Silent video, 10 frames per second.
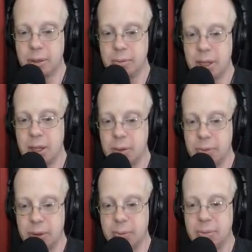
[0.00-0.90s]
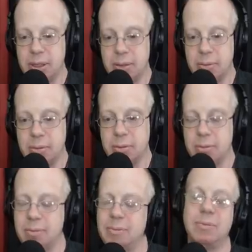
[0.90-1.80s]
Lethal Weapon is
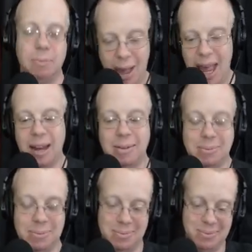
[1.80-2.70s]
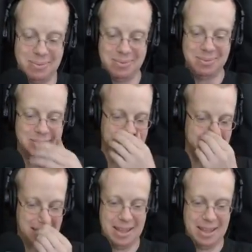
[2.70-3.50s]
incorrect. Who do you choose?